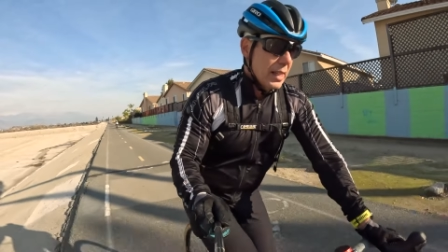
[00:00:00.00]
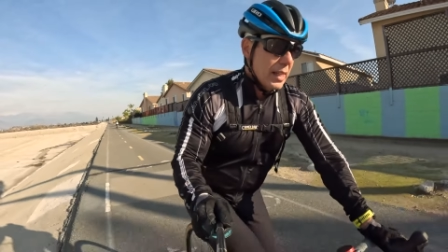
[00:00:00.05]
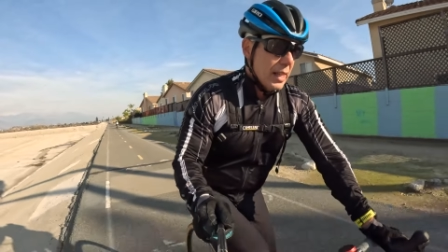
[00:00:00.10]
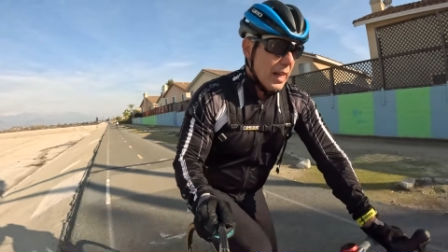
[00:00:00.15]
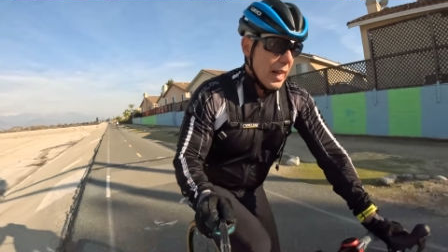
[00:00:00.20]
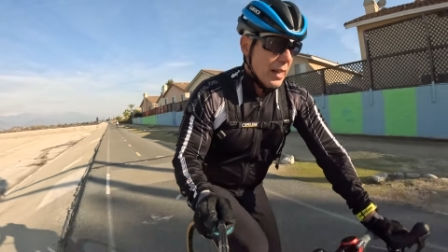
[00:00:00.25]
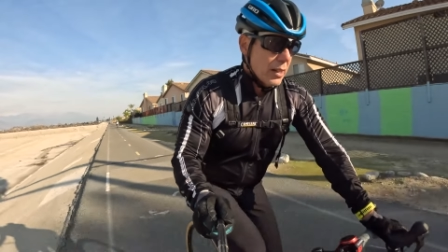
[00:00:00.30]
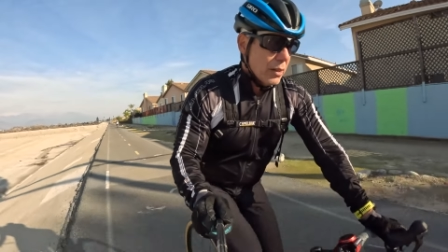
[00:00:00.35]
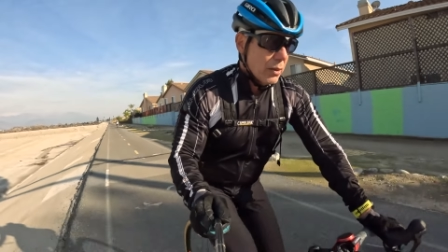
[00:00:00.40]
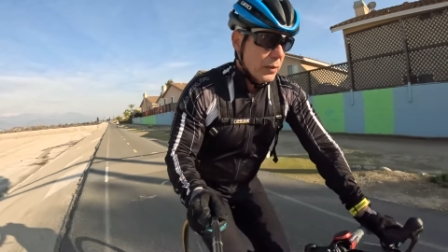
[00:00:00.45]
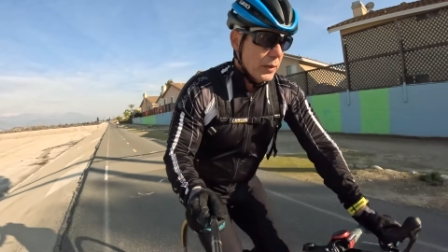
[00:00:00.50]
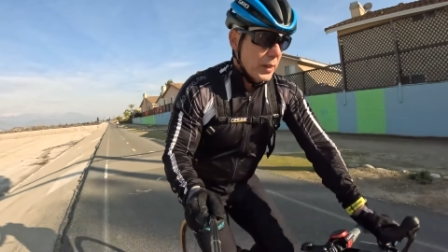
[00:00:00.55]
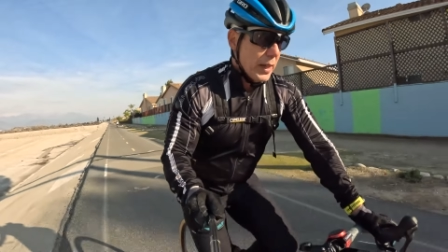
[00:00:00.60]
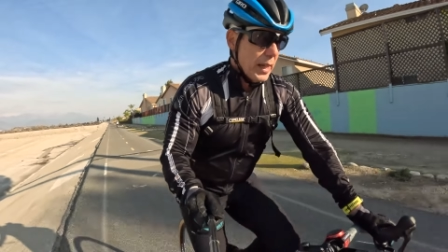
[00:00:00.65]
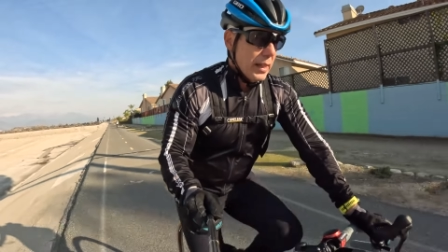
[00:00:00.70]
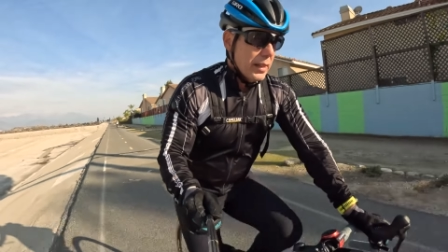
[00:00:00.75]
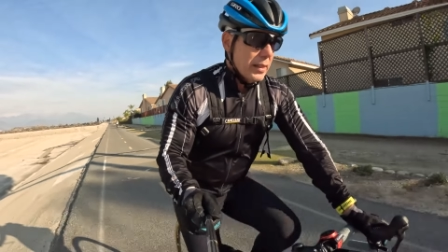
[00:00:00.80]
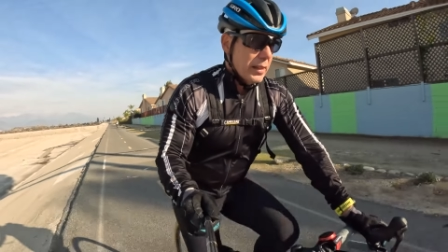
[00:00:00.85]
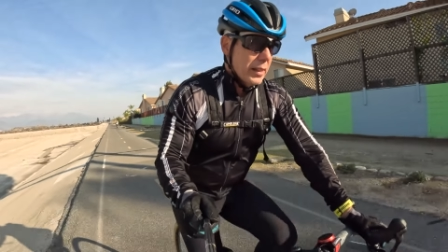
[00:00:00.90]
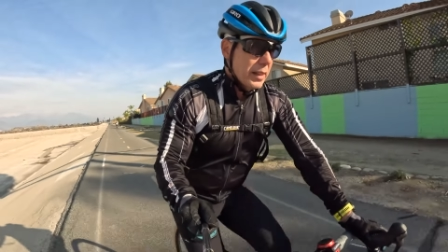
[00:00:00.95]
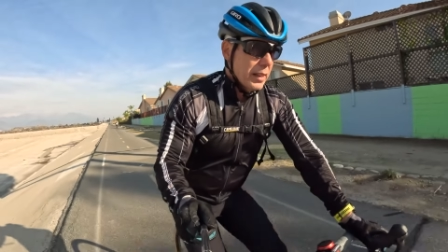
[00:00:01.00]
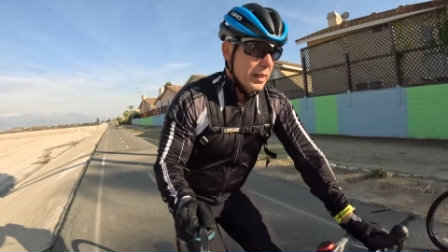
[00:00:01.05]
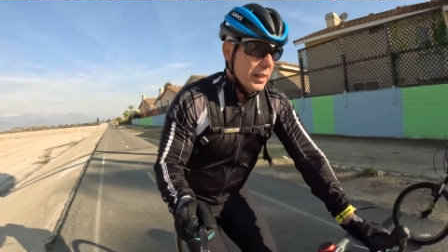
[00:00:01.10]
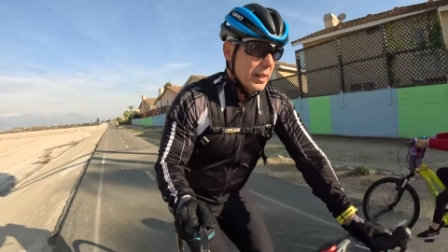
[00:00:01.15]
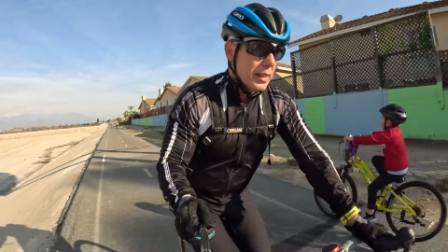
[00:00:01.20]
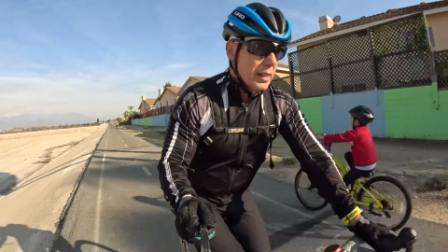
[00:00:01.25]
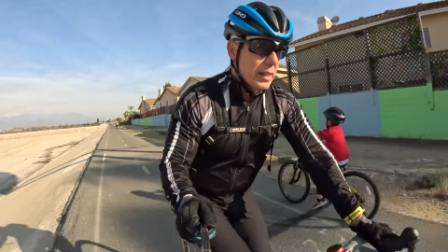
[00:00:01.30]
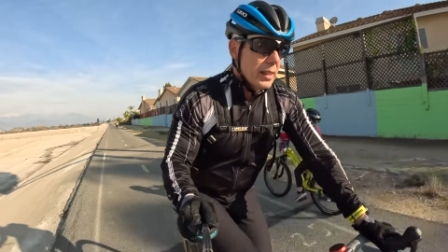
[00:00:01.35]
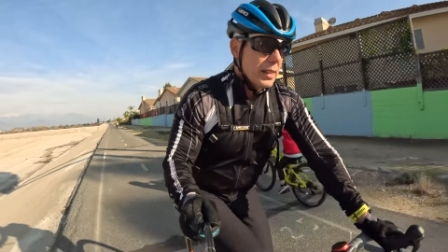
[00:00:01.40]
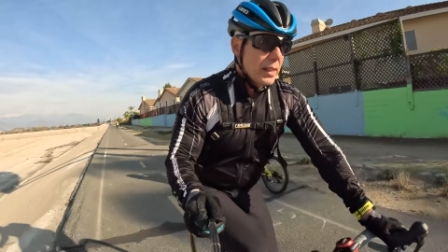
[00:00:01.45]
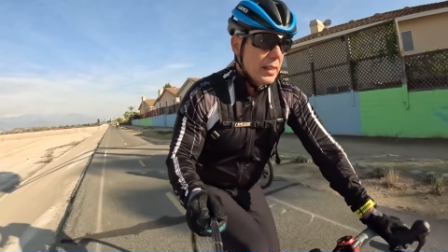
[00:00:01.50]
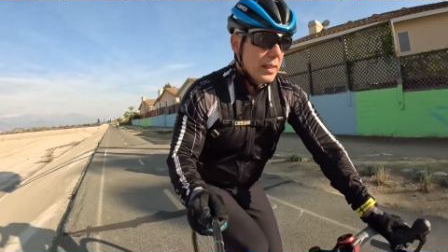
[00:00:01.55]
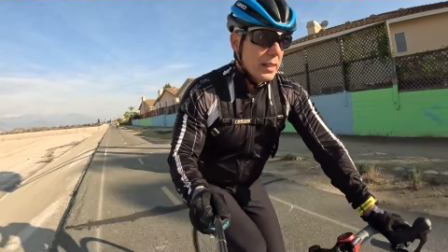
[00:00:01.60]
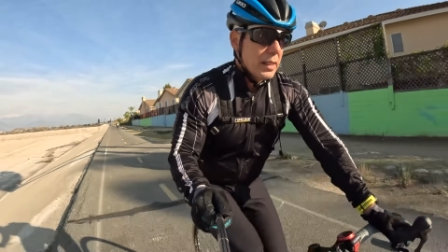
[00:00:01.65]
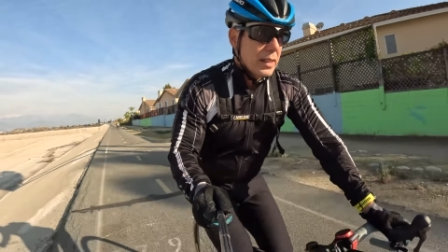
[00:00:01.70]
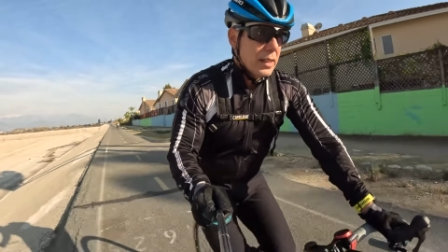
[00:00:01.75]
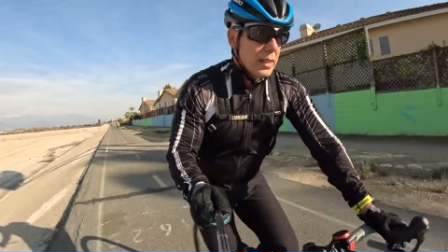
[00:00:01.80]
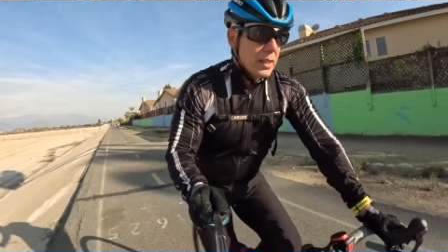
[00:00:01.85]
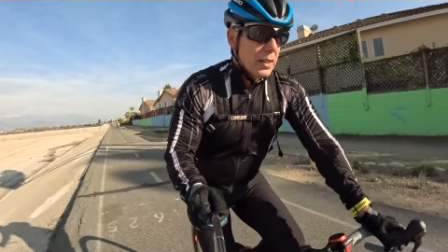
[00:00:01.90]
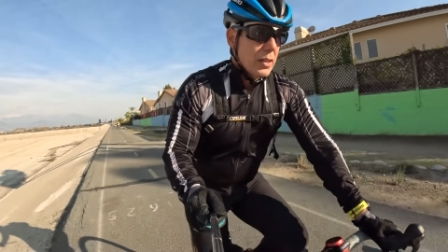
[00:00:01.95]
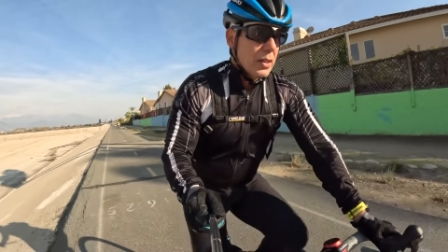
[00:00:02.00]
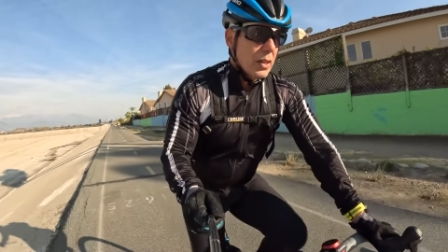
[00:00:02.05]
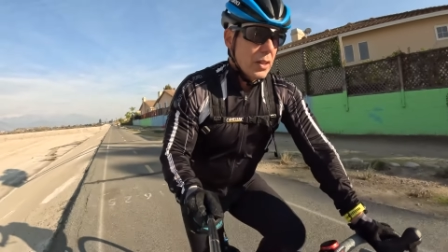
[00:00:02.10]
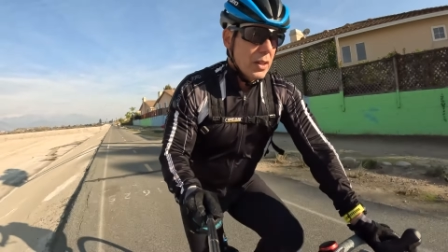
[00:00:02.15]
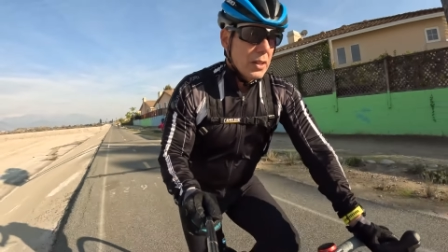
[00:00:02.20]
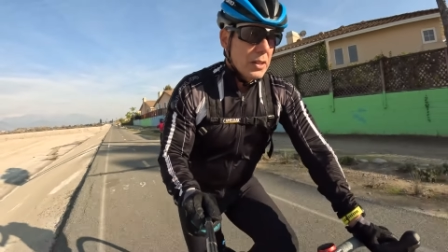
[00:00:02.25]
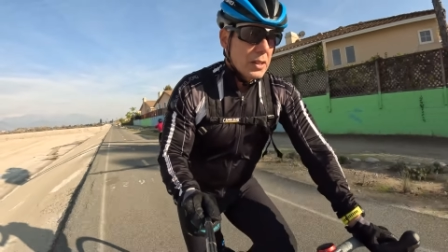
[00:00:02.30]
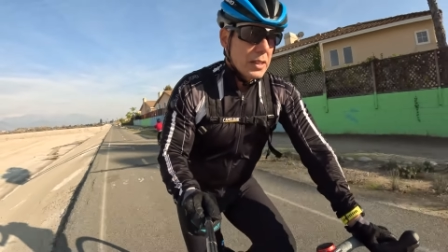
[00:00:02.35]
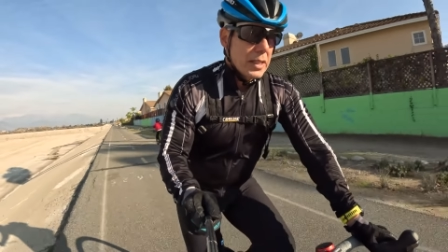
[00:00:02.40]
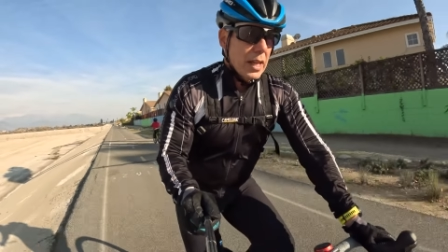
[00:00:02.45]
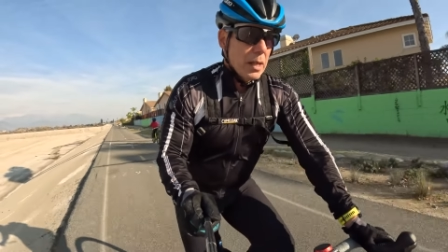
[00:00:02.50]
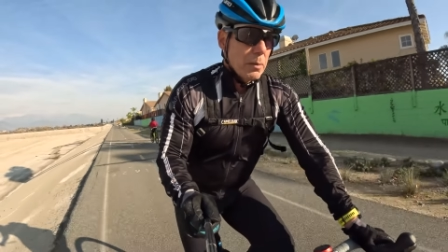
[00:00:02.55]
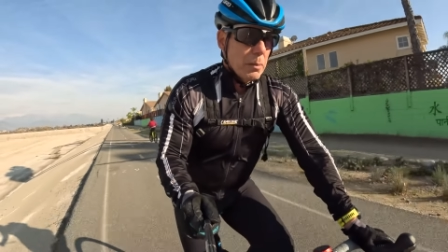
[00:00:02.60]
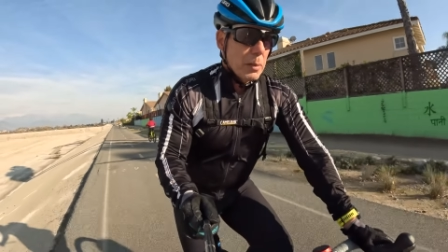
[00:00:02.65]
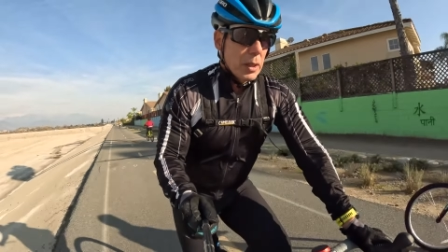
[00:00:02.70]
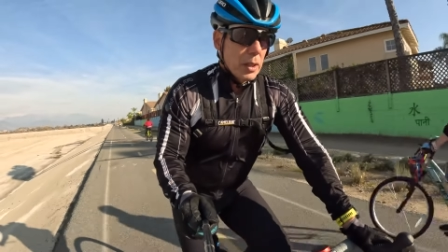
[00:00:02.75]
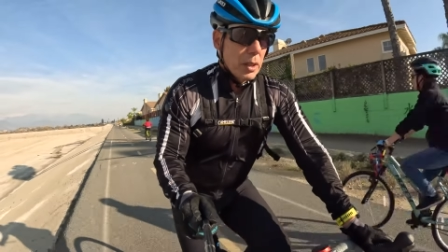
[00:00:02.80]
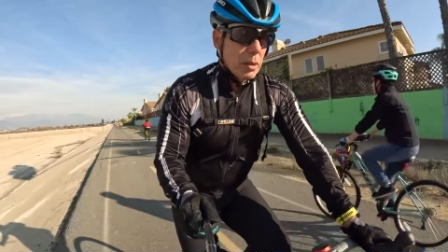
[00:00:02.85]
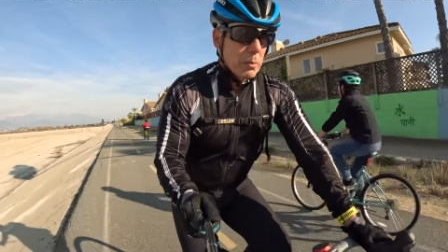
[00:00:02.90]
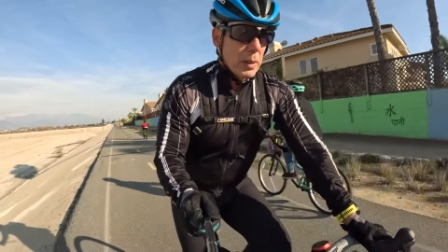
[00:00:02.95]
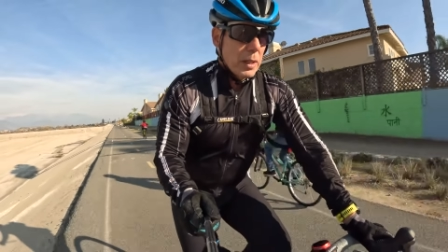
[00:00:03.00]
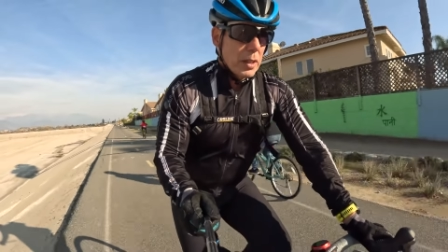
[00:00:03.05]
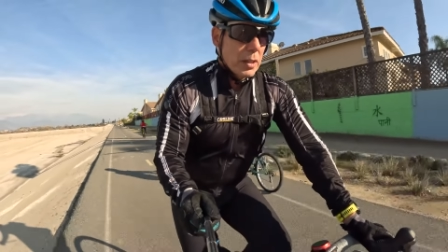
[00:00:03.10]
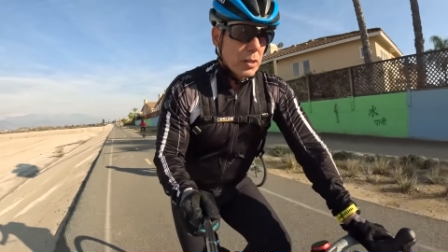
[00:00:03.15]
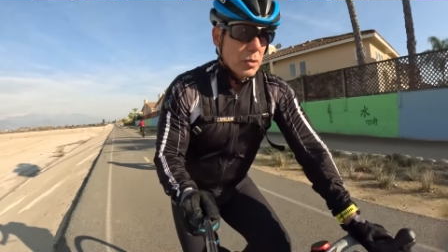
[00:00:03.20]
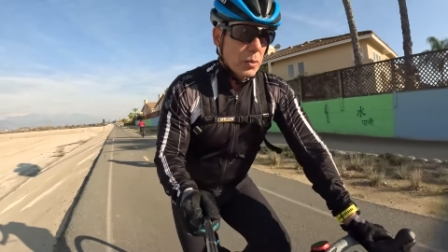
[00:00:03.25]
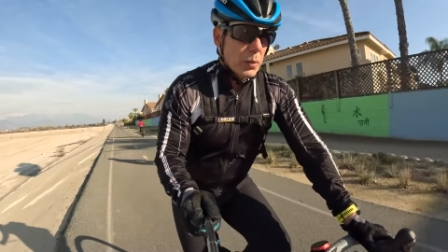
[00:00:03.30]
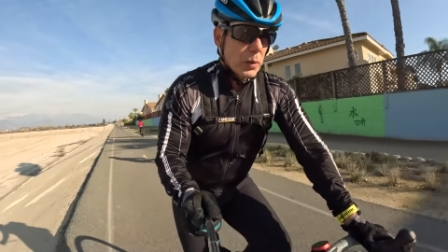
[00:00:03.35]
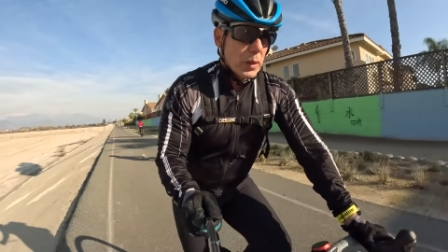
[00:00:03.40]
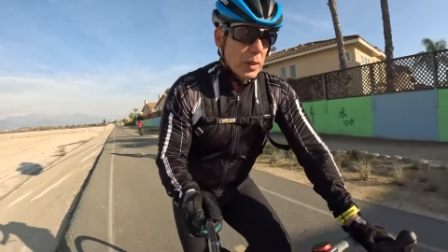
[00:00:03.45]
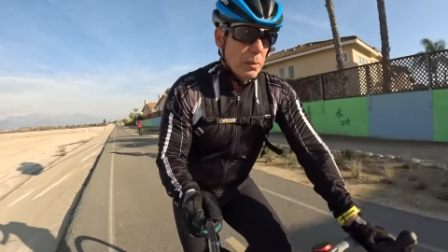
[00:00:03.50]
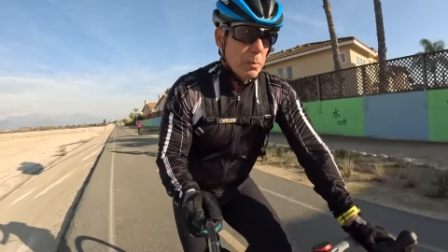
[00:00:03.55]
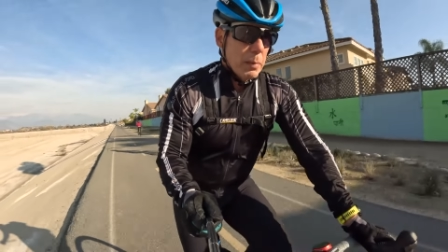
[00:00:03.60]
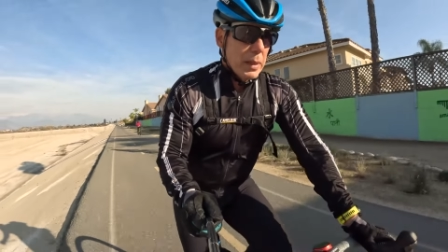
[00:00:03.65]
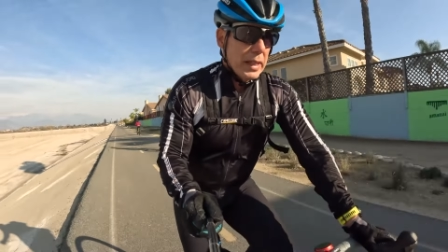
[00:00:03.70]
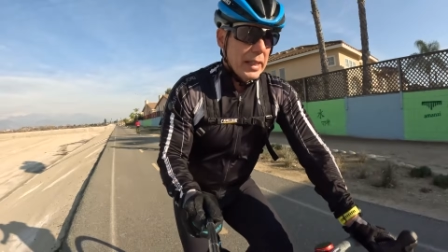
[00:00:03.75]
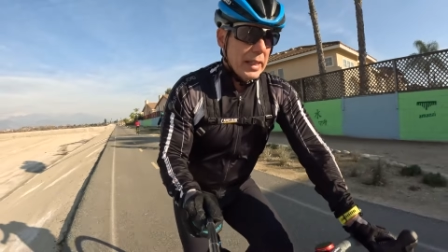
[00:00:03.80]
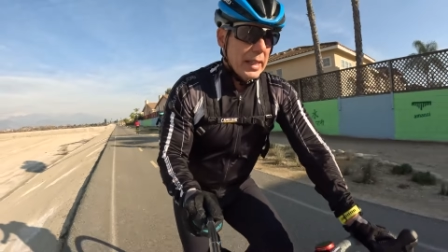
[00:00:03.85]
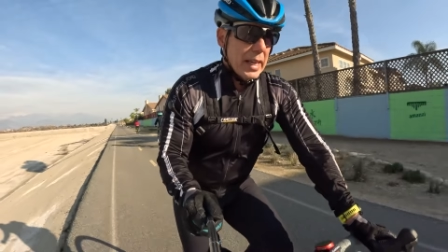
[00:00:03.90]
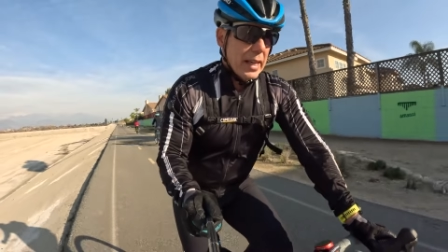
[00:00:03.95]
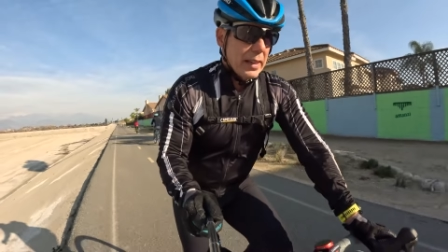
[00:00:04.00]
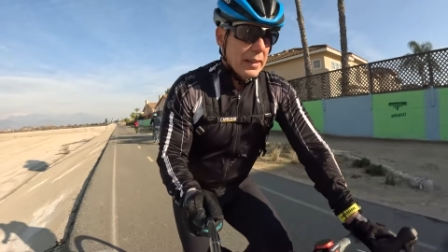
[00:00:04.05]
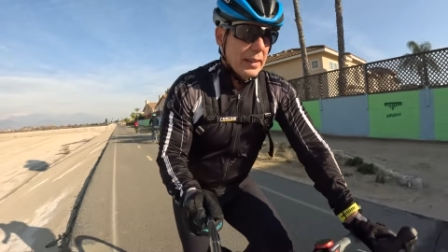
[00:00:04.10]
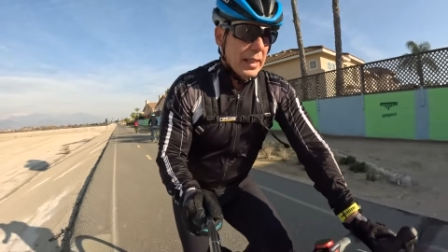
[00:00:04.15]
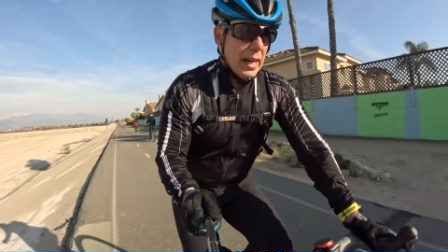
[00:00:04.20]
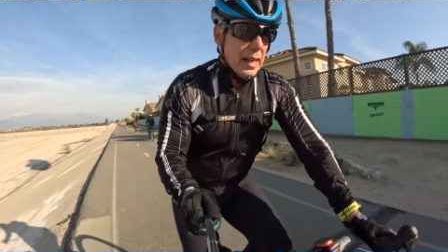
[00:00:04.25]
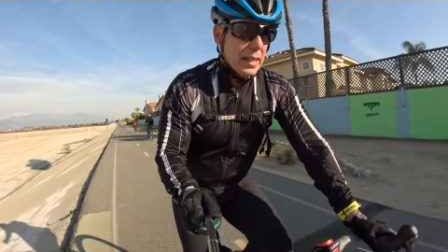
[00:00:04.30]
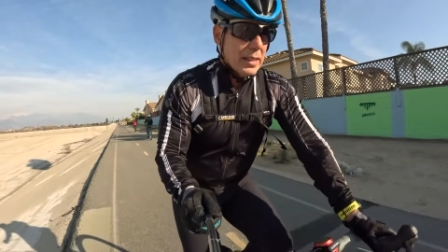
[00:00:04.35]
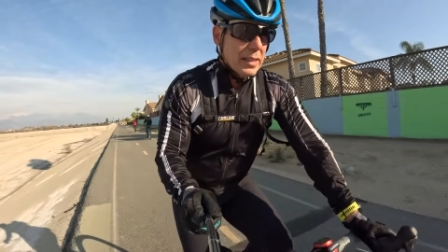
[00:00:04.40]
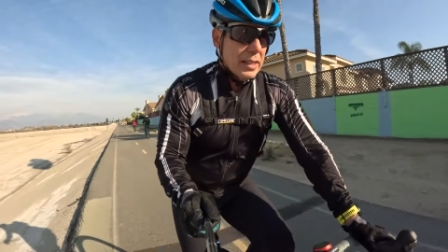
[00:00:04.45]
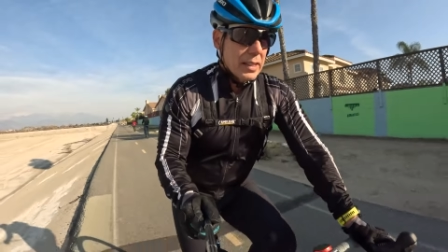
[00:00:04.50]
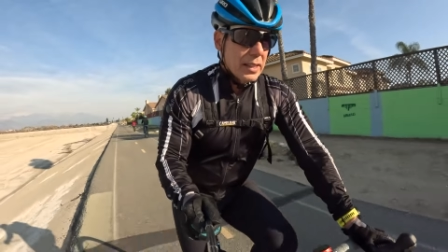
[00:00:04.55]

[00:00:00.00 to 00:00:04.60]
I don't think the 10 millimeters really mitigate that.